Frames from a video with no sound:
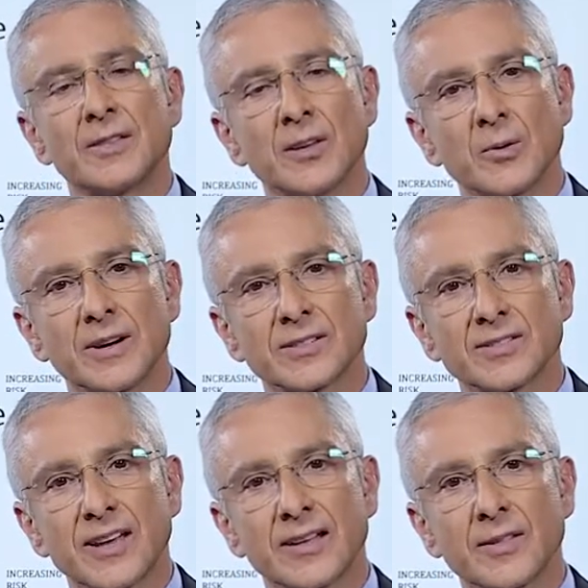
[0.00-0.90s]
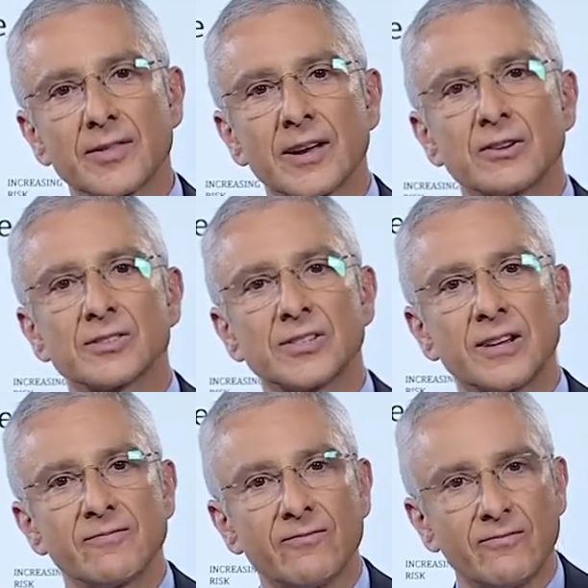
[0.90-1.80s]
that you understand that there is an
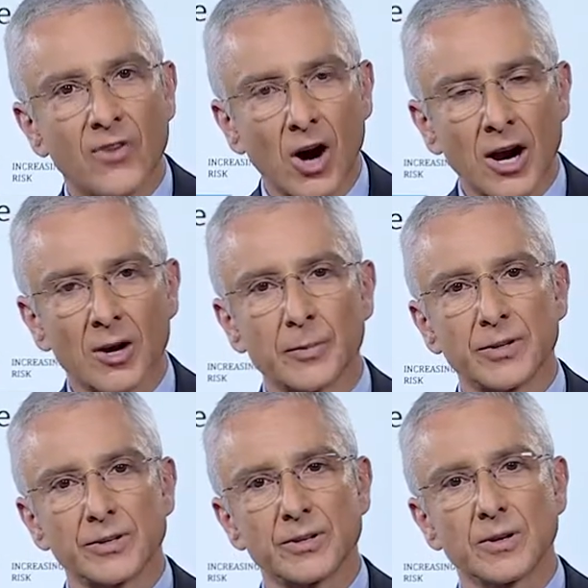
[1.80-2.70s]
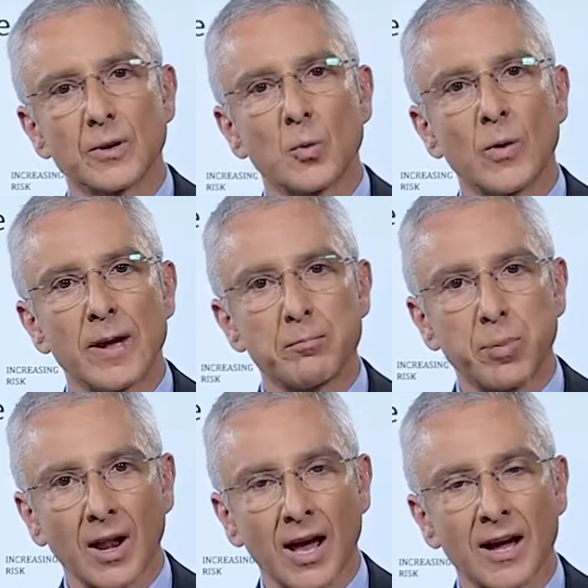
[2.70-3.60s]
environment where
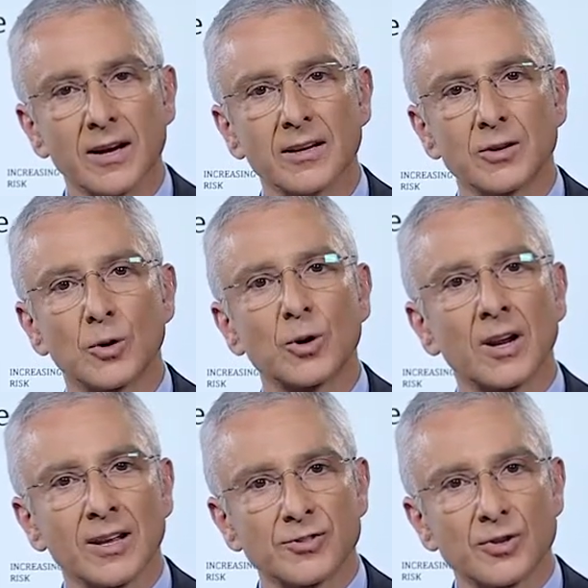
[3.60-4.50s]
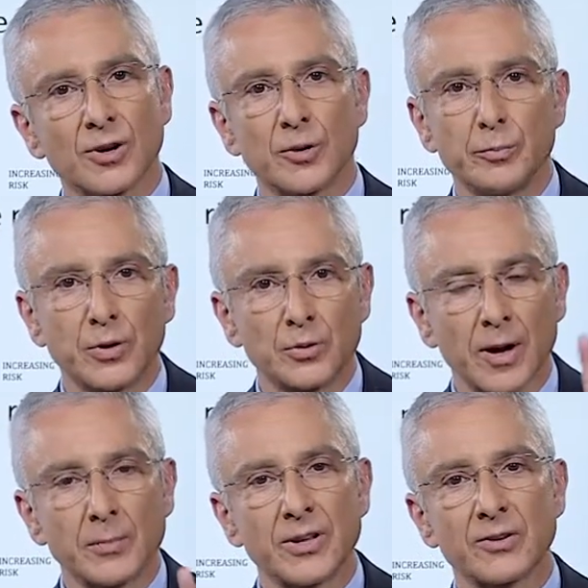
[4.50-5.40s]
plaque or cholesterol can build
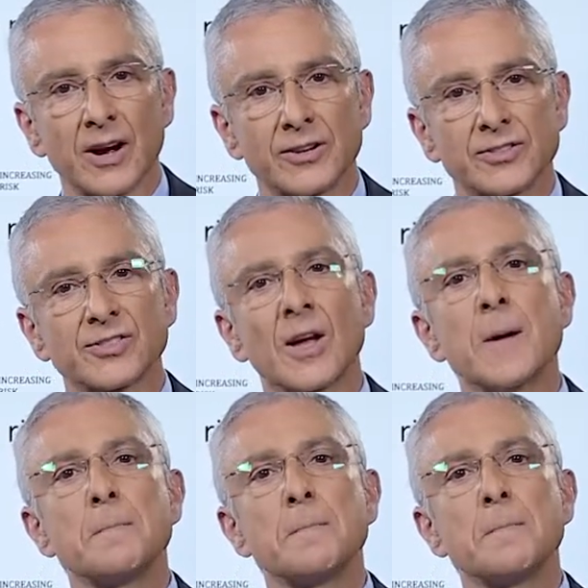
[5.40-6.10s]
up in your arteries,